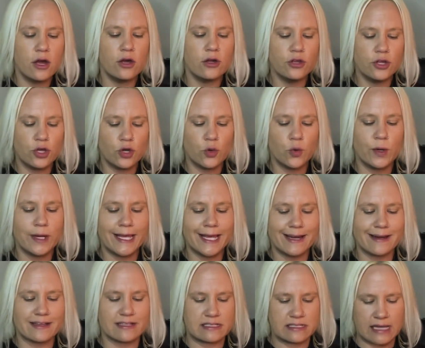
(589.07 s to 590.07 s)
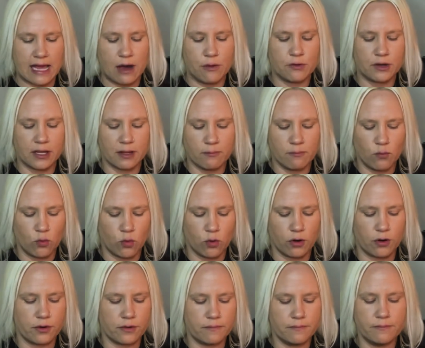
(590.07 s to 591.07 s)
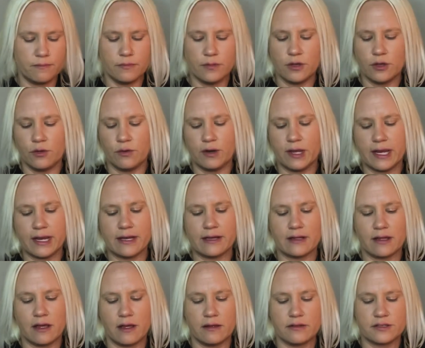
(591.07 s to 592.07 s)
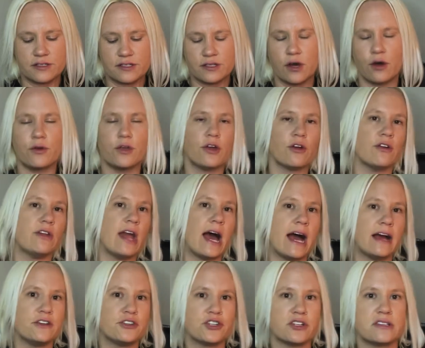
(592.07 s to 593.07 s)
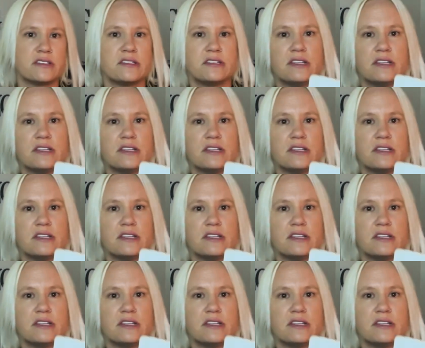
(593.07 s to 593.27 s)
you need a sounding board. You need it so you're not just